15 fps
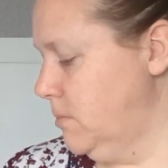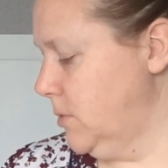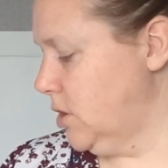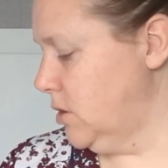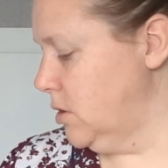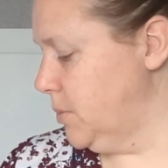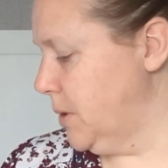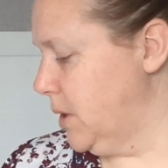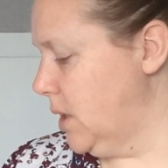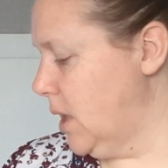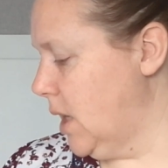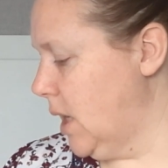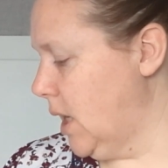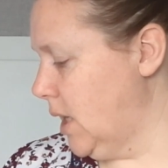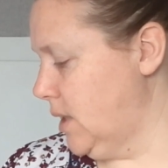excuse me,
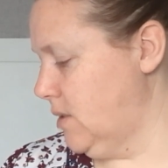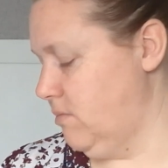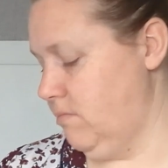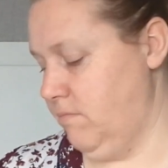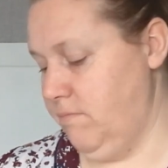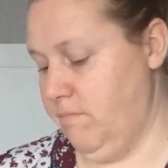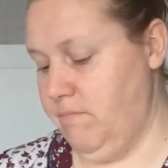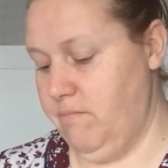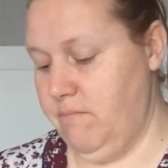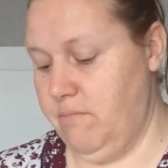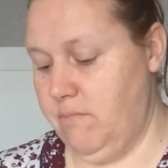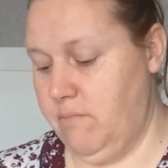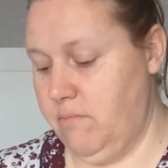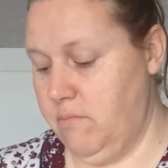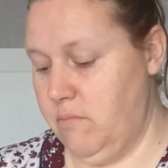and
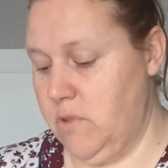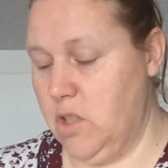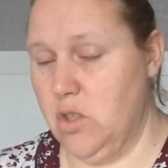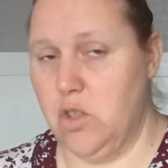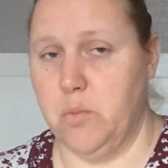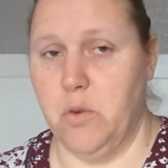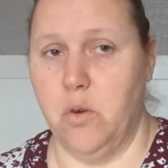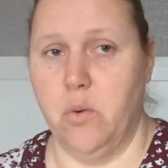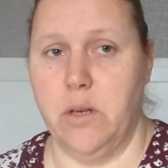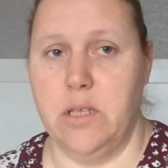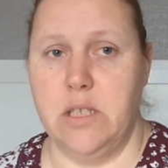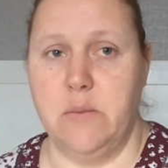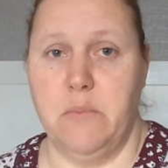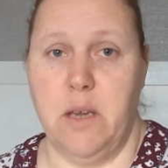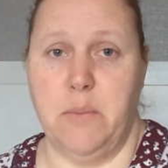2 small
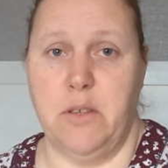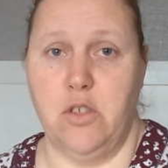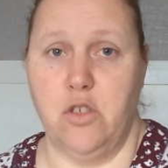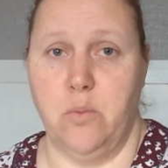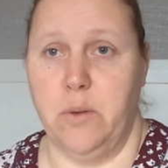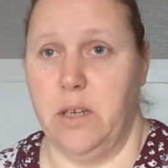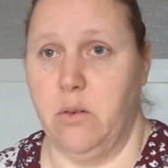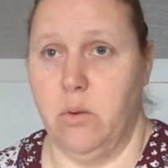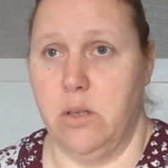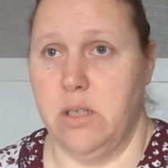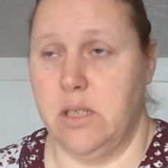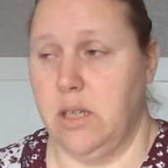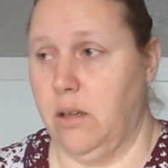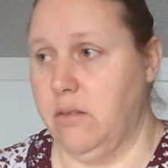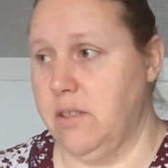ones, maybe 2 big
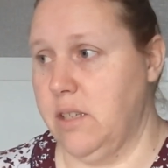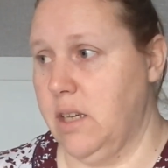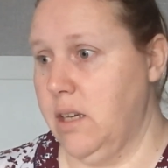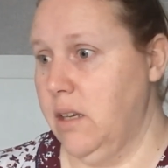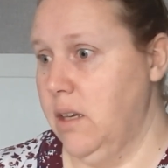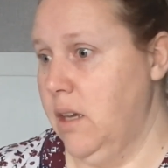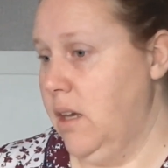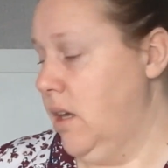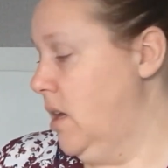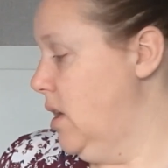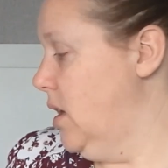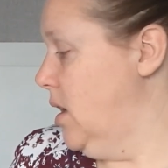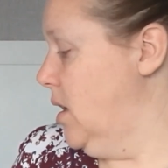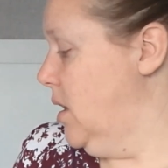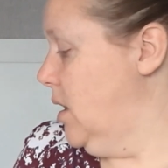ones, I'll see.
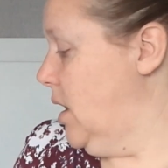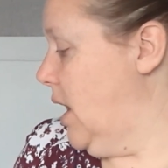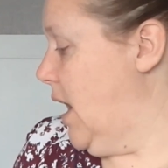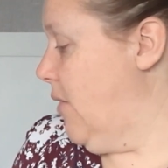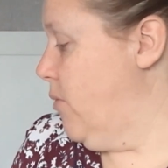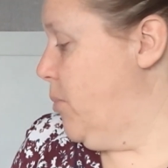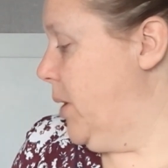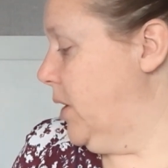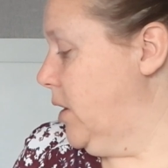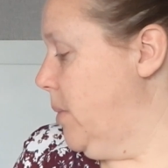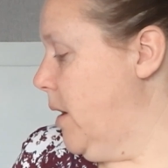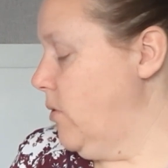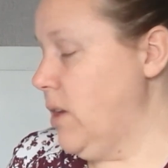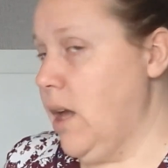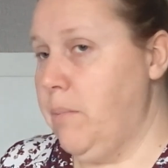I haven't picked them
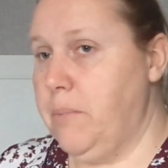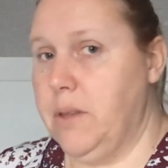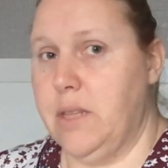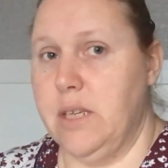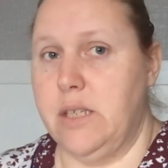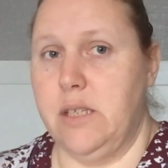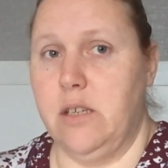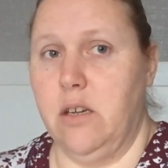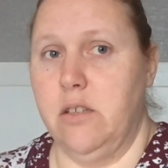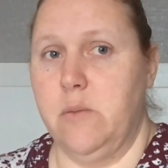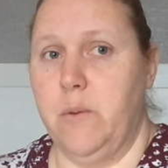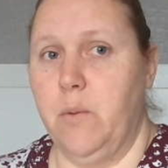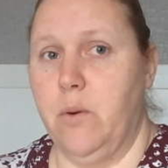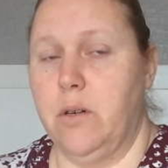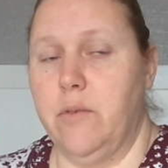out yet, but this is going to
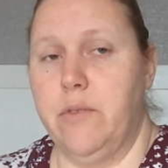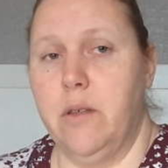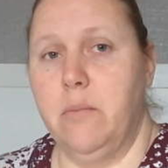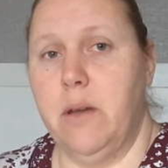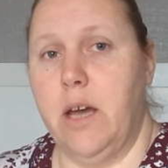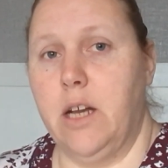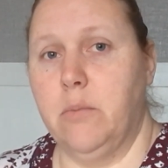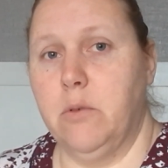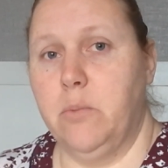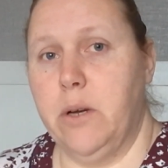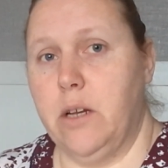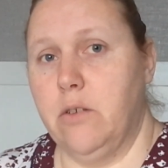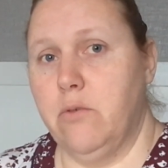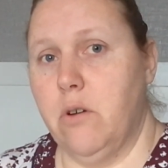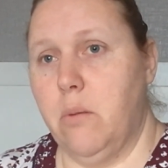be one of them. Animal
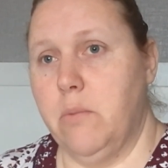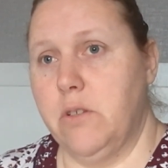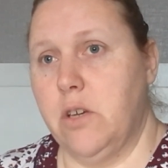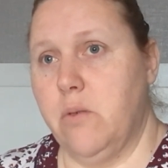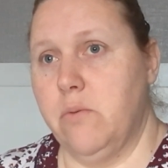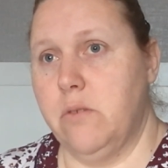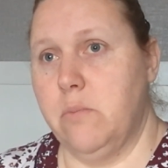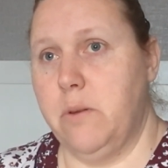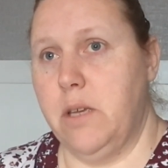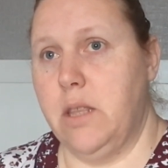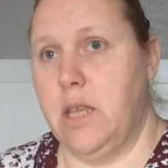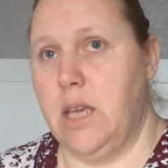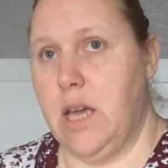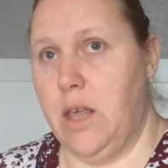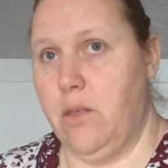Panorama is going to be
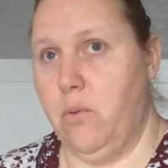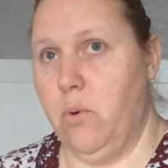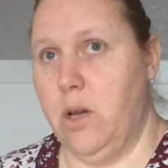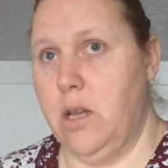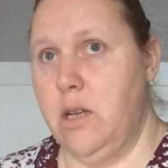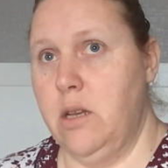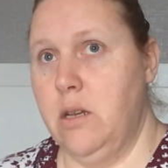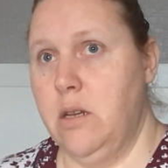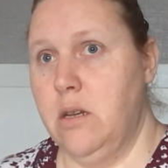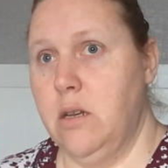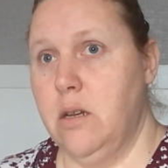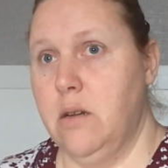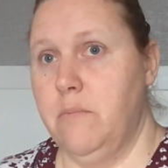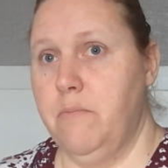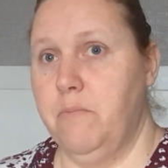the other one.
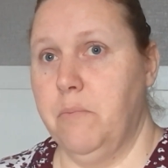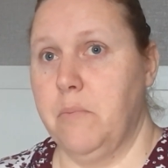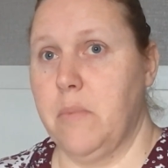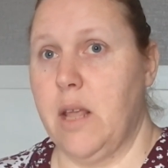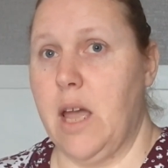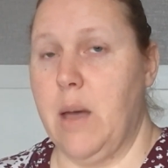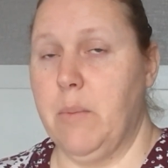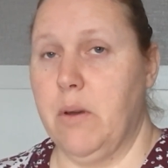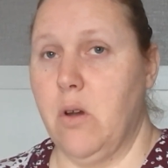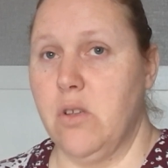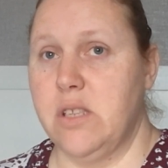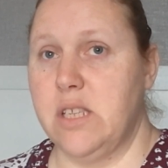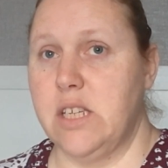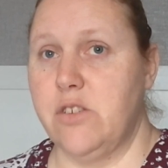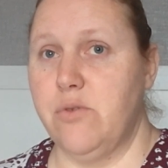I'm
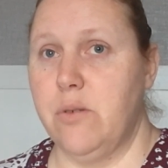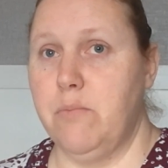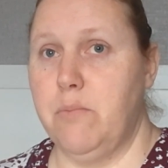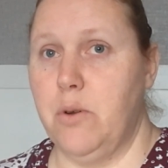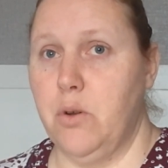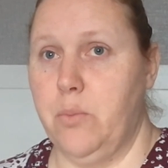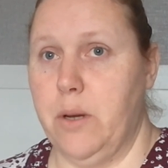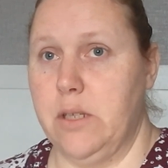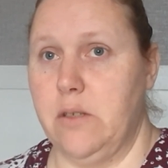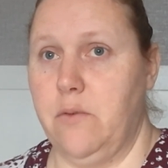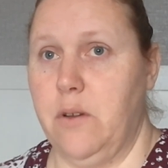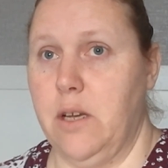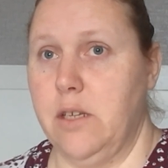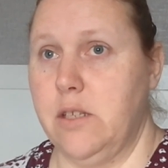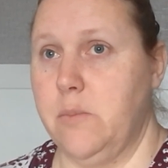considering Blue
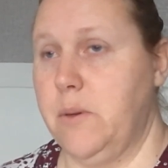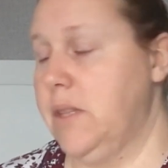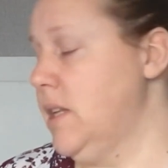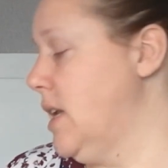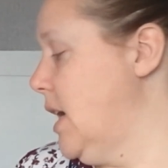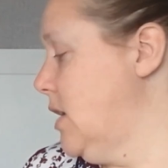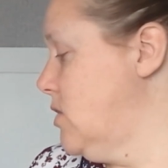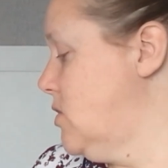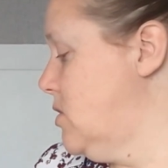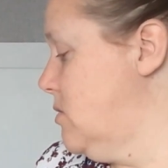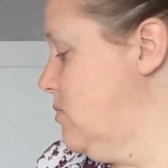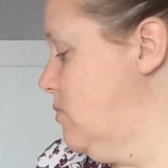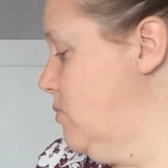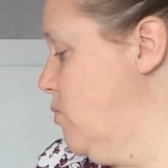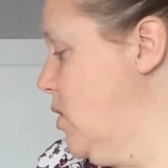Butterfly to be the next
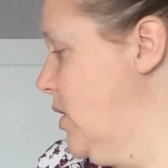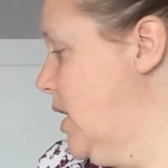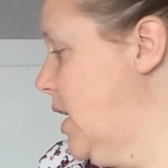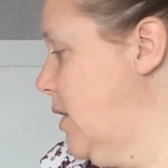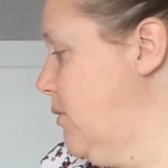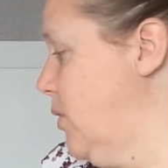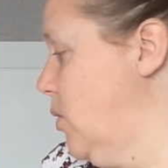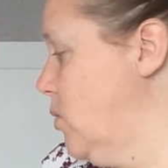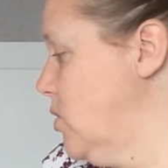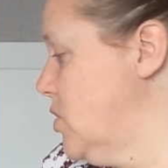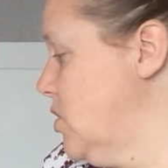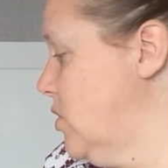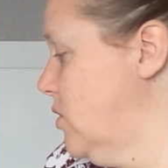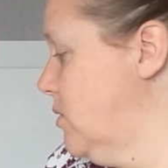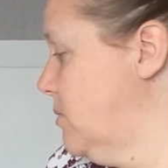one that I focus
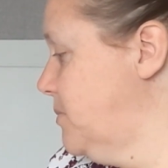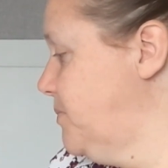on,